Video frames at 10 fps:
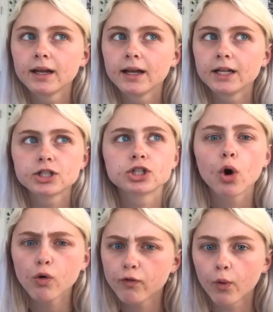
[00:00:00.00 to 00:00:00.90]
It's
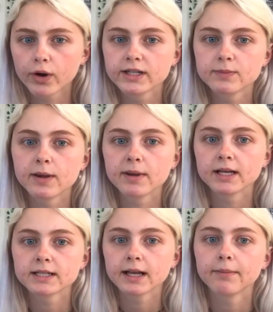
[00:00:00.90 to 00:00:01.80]
so foreign to me
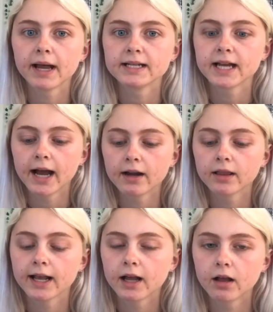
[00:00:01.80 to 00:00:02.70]
because like my entire
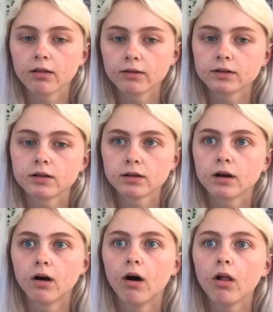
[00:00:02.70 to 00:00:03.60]
like
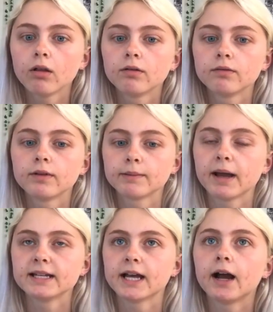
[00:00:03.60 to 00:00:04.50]
all of like my
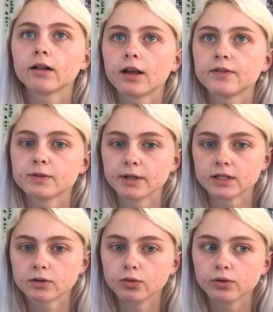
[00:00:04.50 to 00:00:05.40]
entire life has been
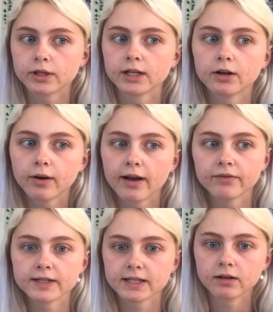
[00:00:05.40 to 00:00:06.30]
school, you know,
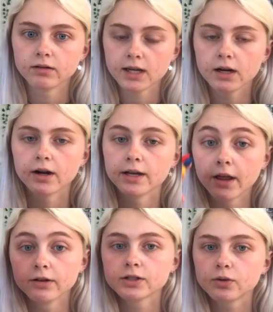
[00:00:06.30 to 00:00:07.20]
every single year,
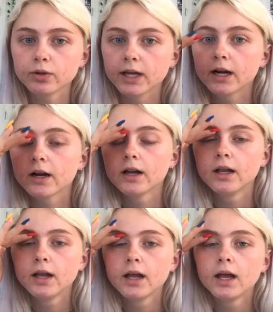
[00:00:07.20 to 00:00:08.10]
another school year.
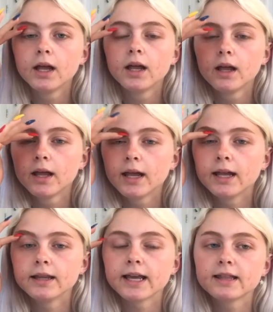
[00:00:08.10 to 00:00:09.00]

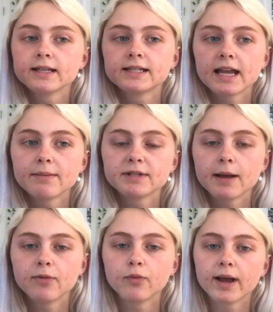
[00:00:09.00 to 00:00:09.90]
In like the same
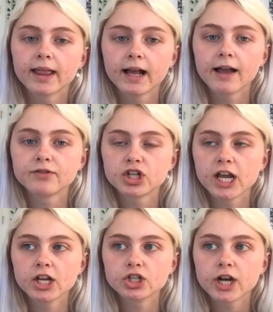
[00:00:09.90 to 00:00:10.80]
type of way. Like I've
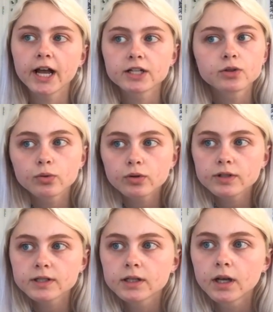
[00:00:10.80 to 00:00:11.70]
changed high schools.